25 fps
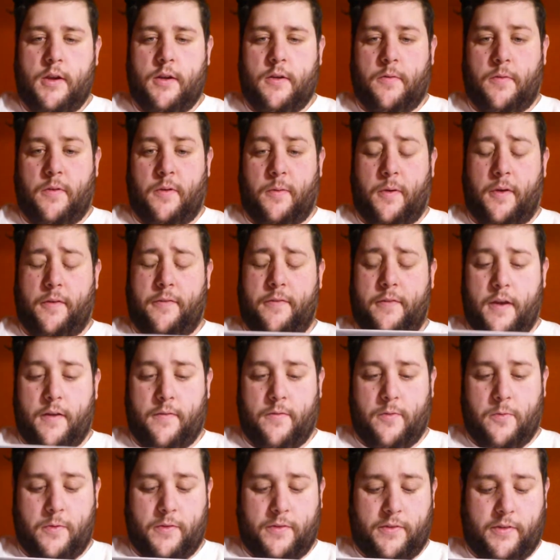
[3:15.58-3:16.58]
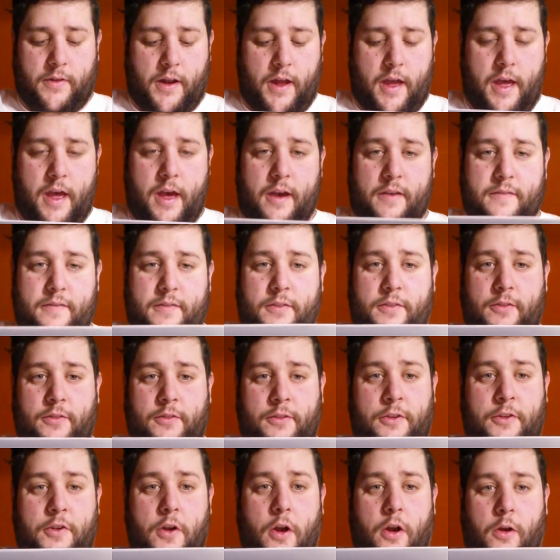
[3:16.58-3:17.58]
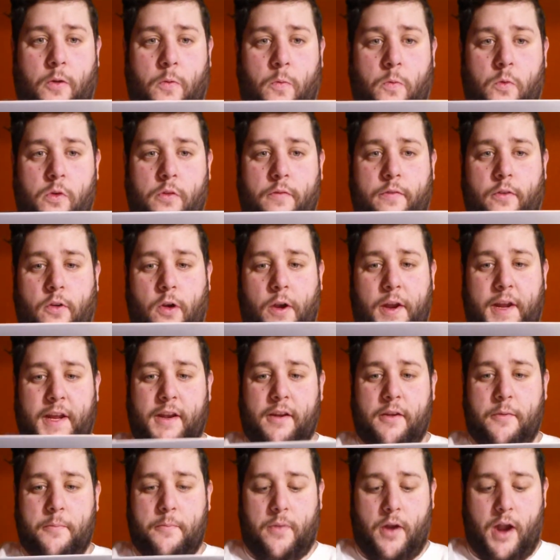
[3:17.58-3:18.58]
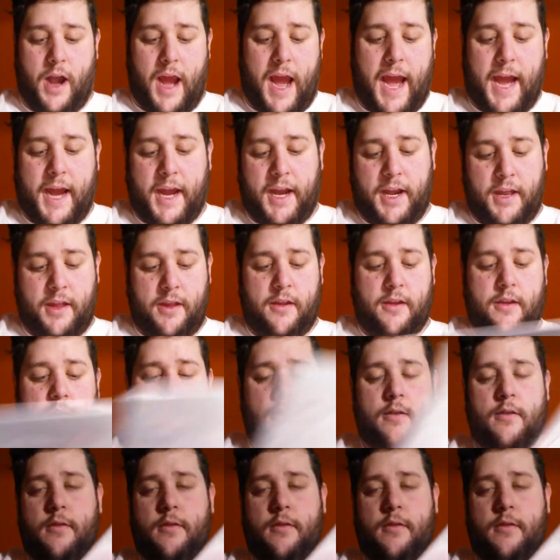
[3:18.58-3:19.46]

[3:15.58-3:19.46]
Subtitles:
One of my favorite ones that I have, this is Dark Wolverine number 80.